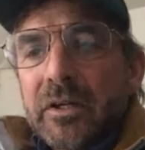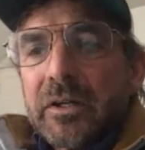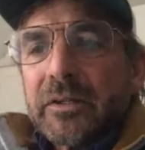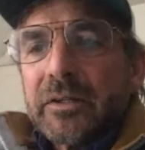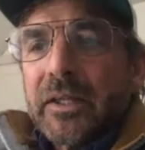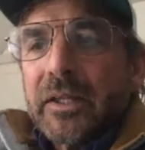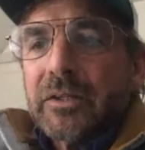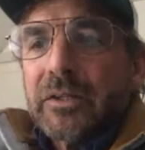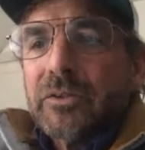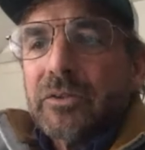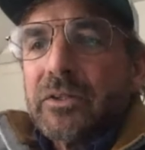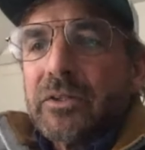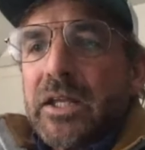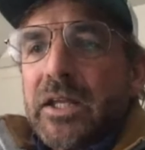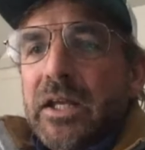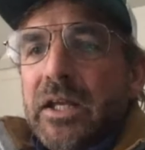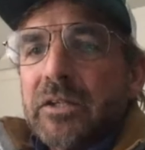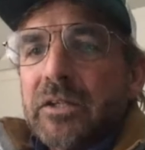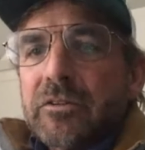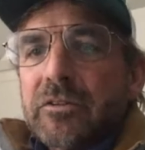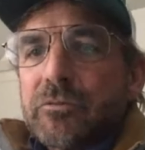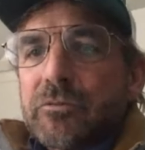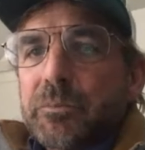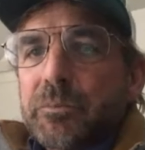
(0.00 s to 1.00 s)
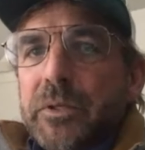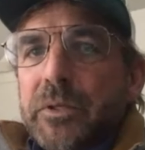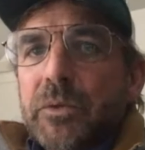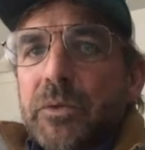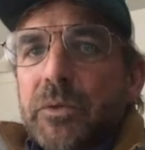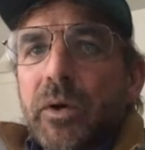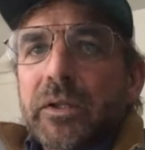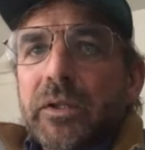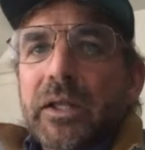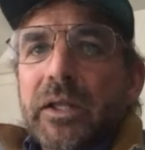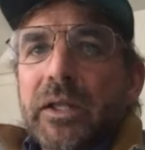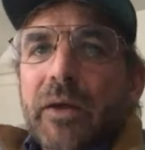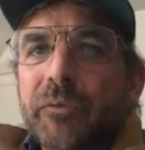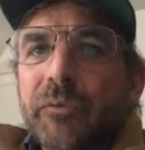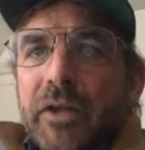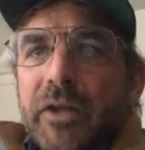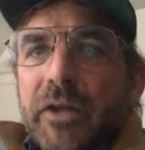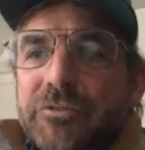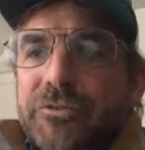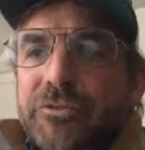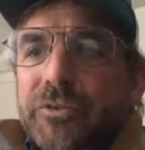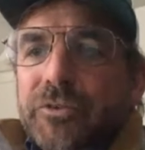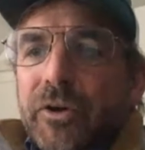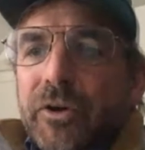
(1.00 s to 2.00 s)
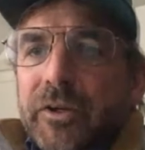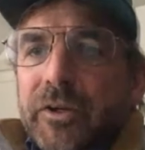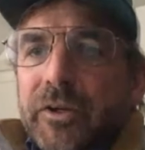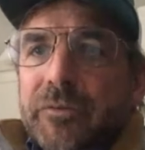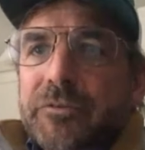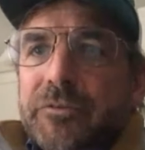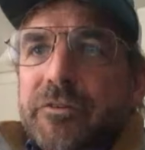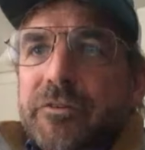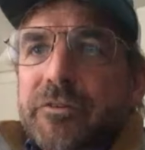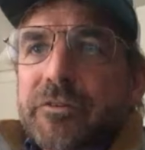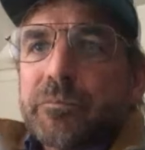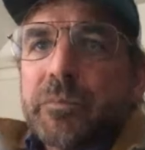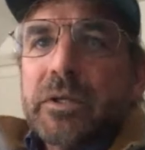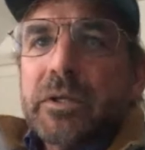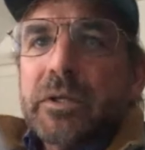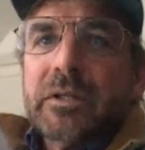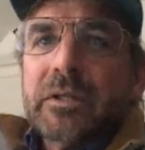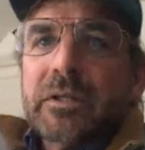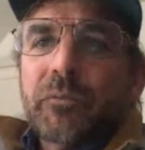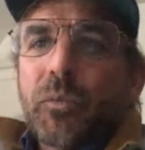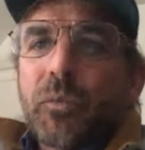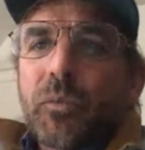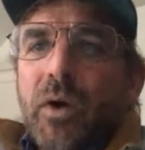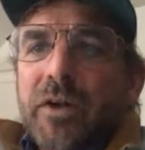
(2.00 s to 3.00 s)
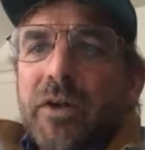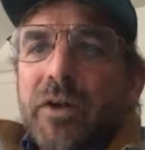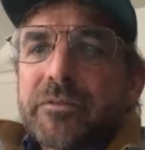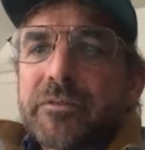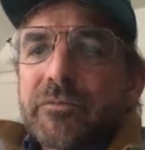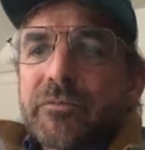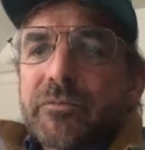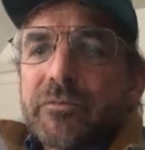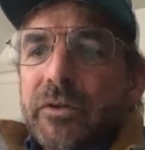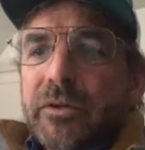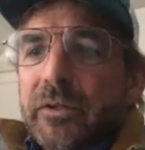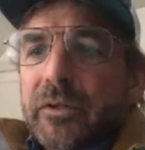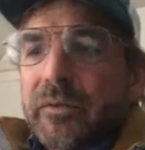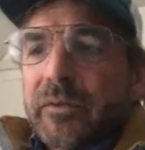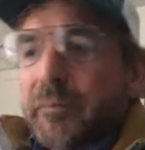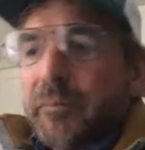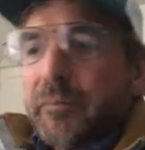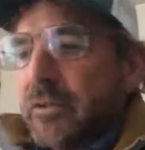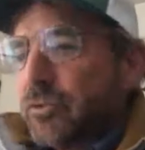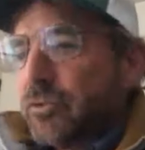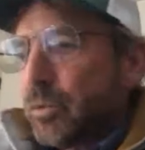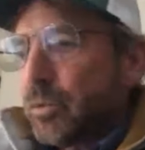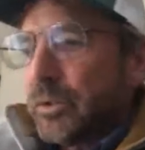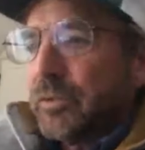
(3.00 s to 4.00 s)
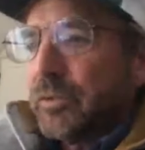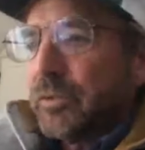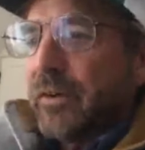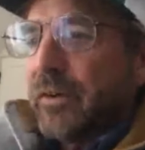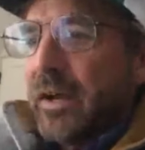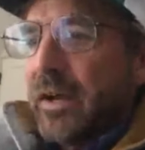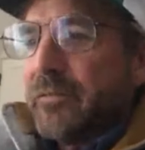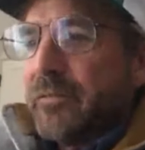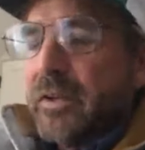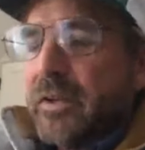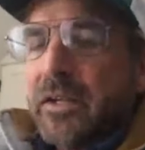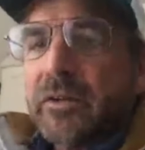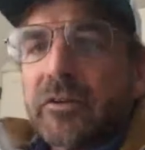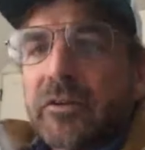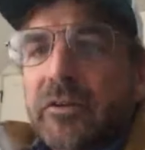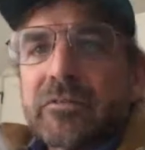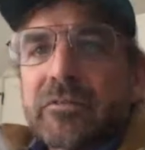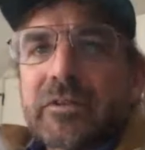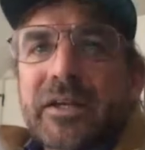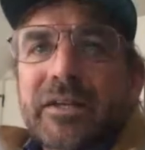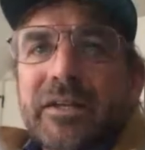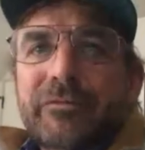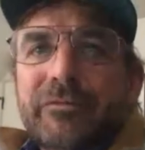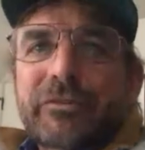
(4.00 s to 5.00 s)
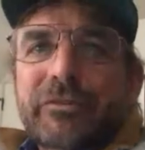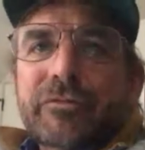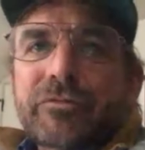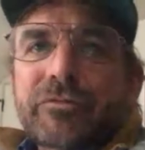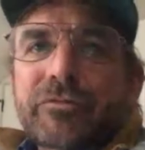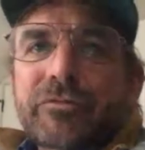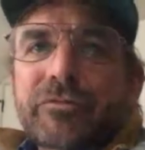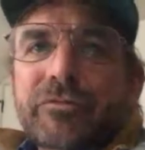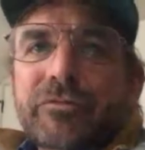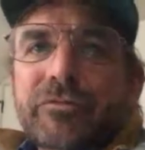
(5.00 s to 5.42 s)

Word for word: that you can't just be one. Like when I started, just me in Watsonville and my 25 acres, and I had 50